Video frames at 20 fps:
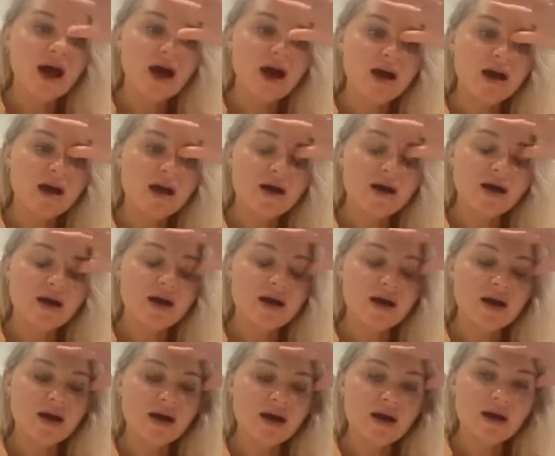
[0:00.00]
at
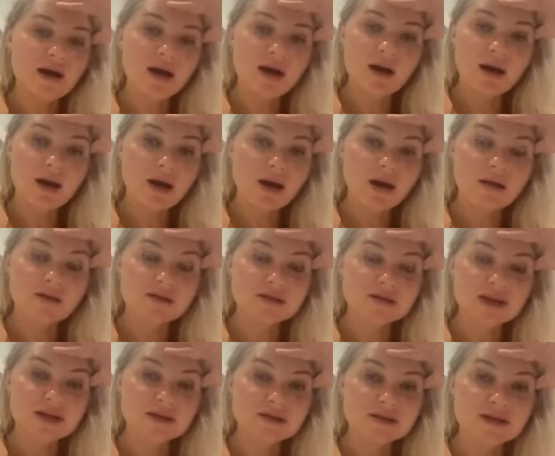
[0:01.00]
how
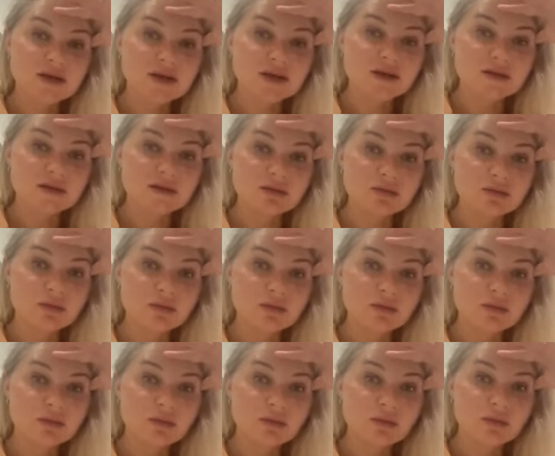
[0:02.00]
sex is.
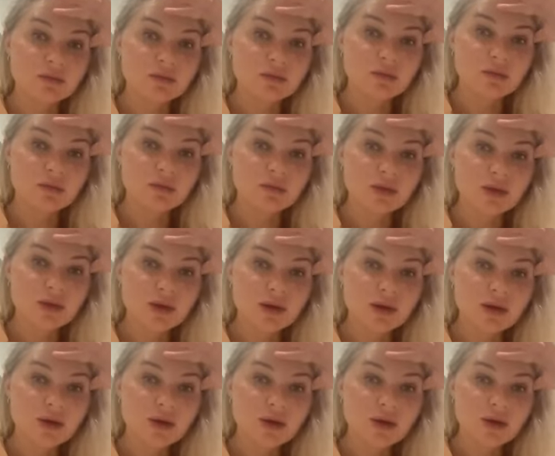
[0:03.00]
You
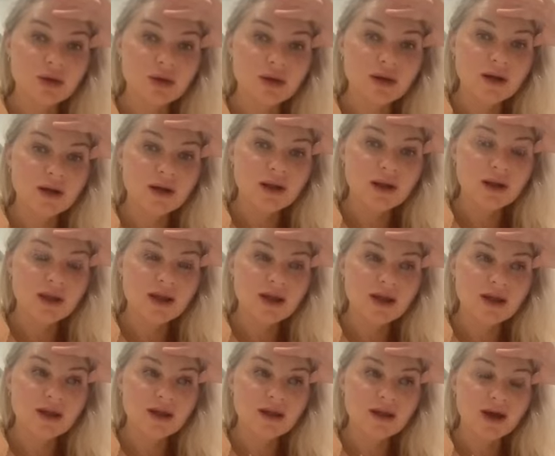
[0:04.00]
know,
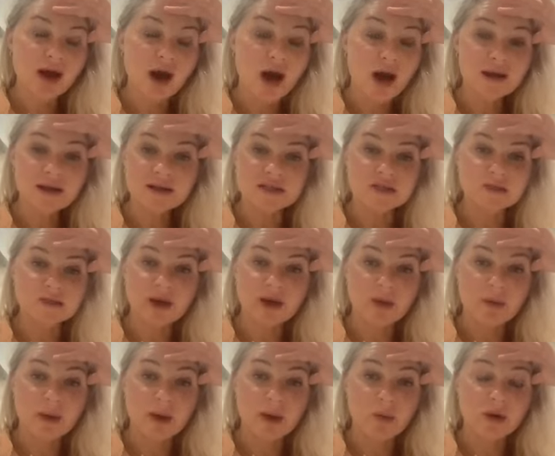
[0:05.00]
like, I didn't
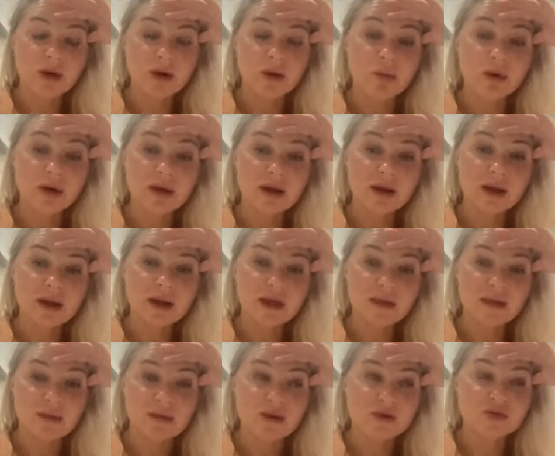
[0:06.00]
speak about what I wanted
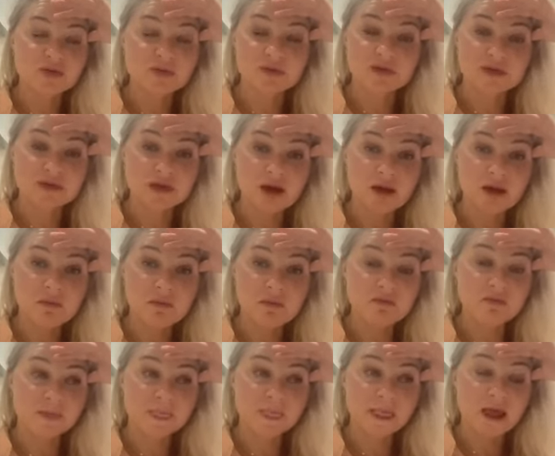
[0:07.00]
in the bedroom tonight,
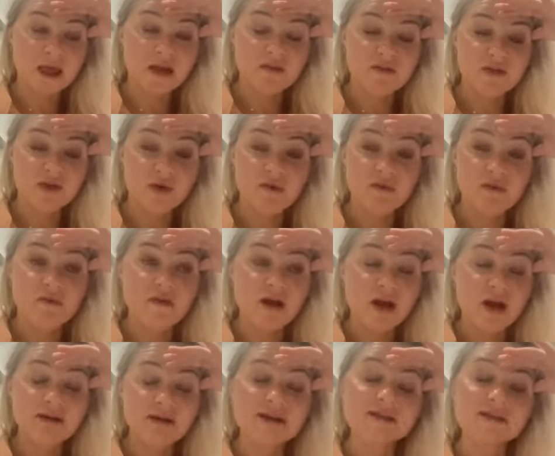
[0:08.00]
and I feel
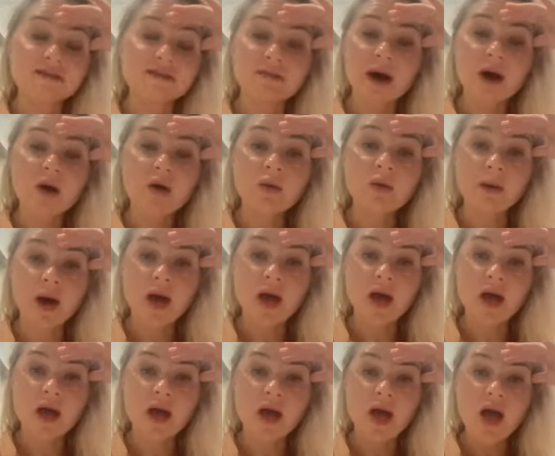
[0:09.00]
very disempowered
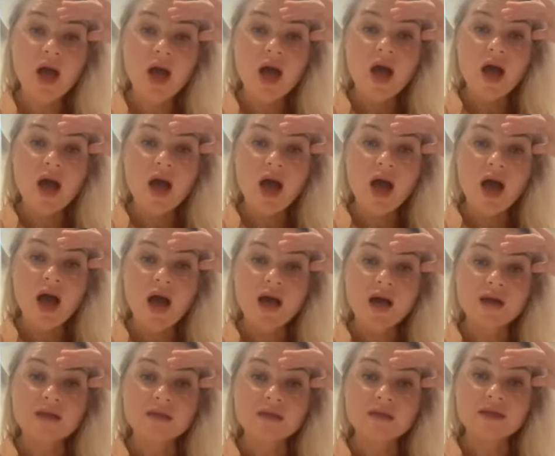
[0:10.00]
by it.
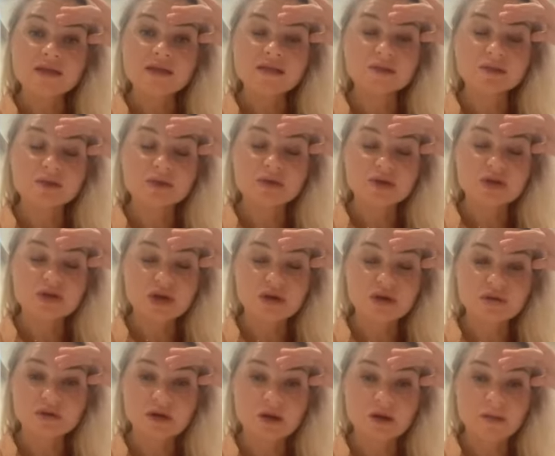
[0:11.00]
And this is what the show
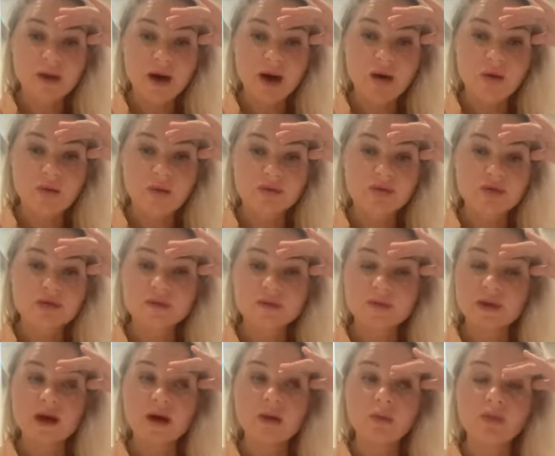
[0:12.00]
is all about. When you
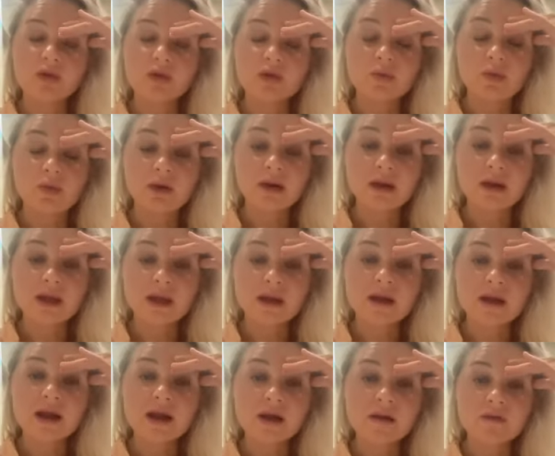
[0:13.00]
speak up what you want
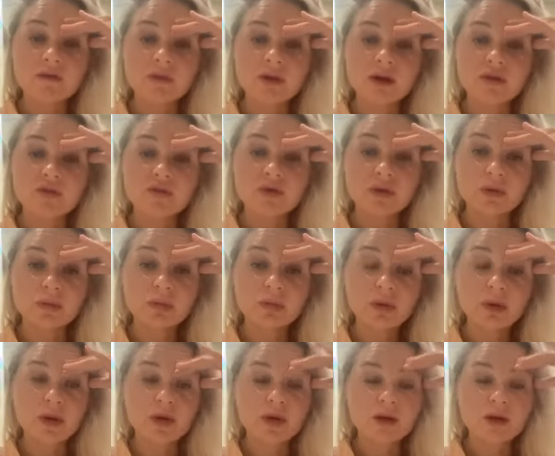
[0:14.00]
in and out of the bedroom,